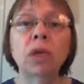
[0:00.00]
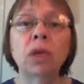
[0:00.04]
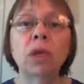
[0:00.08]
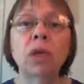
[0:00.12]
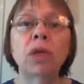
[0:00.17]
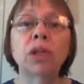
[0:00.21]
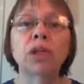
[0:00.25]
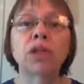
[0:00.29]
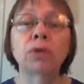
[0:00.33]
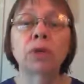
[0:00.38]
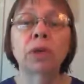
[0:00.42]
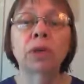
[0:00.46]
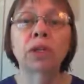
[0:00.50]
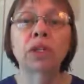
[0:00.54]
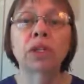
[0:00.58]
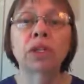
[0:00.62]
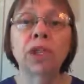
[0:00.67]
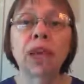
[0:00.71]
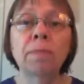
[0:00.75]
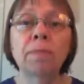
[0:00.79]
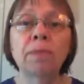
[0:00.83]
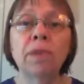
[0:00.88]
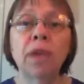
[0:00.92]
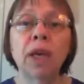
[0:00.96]
to
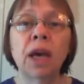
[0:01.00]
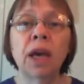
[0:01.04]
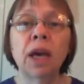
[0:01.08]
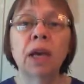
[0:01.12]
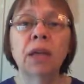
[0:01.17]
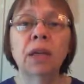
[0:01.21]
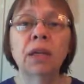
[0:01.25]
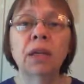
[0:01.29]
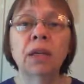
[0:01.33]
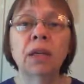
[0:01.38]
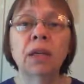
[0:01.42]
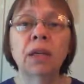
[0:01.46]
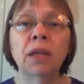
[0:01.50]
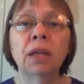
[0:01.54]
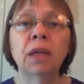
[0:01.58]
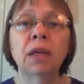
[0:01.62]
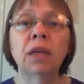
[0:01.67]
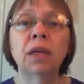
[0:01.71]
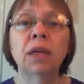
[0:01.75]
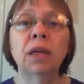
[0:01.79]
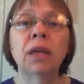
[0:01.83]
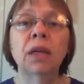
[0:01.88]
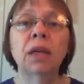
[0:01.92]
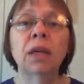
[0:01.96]
accept that,
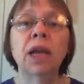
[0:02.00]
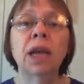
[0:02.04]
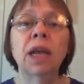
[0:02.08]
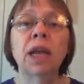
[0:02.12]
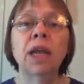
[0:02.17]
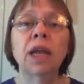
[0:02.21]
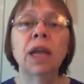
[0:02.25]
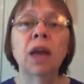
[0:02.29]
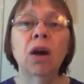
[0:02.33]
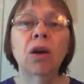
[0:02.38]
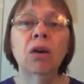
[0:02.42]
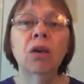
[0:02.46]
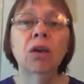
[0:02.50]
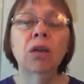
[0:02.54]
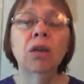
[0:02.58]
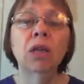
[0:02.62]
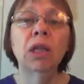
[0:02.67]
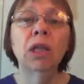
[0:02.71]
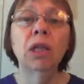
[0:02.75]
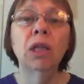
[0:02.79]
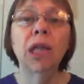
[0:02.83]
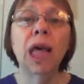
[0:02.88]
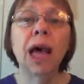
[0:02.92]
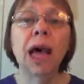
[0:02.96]
and not all the
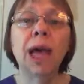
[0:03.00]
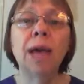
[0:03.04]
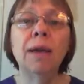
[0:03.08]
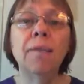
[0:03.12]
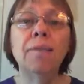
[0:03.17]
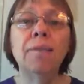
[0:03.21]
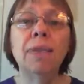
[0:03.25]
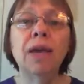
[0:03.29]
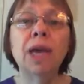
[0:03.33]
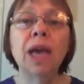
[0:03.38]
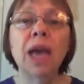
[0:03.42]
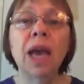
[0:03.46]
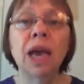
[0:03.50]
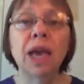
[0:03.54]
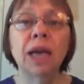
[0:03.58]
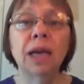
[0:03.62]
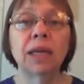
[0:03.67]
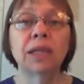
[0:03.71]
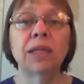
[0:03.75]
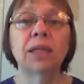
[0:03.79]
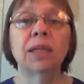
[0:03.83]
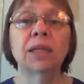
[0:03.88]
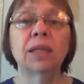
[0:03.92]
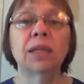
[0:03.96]
lie
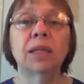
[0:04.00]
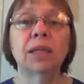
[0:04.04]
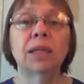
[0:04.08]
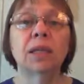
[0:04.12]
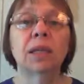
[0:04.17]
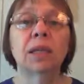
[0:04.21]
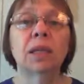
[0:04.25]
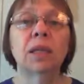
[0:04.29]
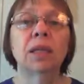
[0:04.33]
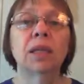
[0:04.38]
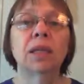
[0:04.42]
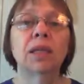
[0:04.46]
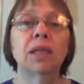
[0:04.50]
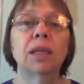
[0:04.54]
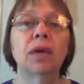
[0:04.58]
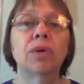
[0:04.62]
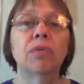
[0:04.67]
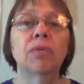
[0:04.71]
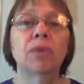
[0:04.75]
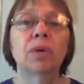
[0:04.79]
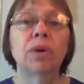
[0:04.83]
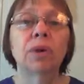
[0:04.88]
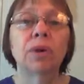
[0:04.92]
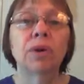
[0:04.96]
BS that
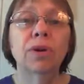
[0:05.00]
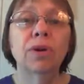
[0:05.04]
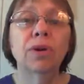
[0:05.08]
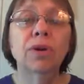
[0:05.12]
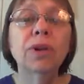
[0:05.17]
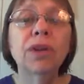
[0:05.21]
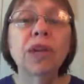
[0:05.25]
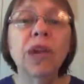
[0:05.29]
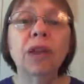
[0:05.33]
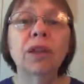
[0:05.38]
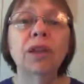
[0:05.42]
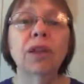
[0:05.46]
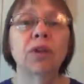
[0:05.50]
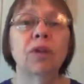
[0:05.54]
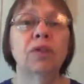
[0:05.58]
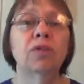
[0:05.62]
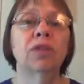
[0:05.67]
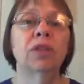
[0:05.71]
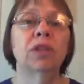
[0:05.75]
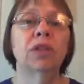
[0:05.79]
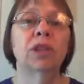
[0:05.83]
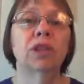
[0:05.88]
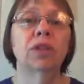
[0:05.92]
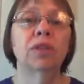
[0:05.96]
we're telling
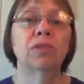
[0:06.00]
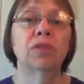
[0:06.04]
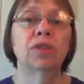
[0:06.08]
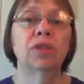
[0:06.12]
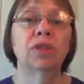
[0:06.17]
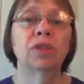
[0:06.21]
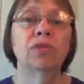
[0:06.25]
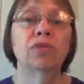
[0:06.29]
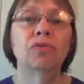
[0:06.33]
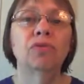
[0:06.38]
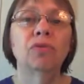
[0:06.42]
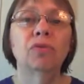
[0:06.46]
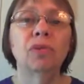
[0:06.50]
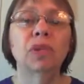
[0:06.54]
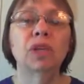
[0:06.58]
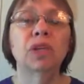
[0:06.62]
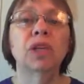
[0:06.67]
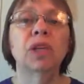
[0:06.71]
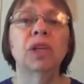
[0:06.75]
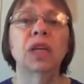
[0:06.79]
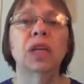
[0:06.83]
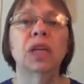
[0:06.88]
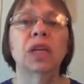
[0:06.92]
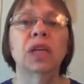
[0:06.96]
ourselves through
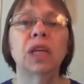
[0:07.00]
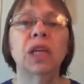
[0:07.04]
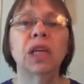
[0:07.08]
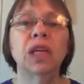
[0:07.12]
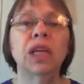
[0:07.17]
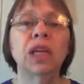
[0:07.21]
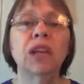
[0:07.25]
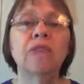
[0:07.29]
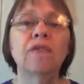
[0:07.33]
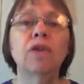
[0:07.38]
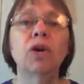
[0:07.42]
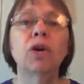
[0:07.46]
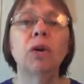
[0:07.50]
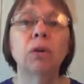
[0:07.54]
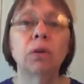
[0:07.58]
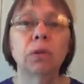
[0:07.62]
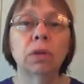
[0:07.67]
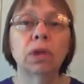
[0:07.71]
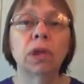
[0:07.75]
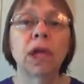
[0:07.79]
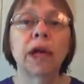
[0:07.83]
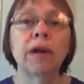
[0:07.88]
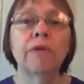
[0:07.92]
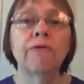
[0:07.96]
this
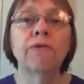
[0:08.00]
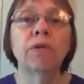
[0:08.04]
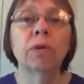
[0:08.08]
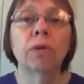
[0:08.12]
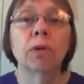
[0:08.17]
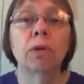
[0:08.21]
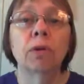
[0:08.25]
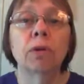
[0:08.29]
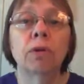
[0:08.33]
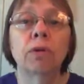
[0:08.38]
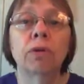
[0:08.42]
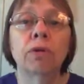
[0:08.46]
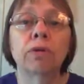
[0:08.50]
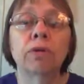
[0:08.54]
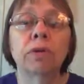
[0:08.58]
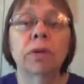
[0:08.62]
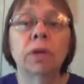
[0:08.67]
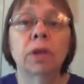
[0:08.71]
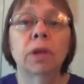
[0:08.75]
difficult life on earth.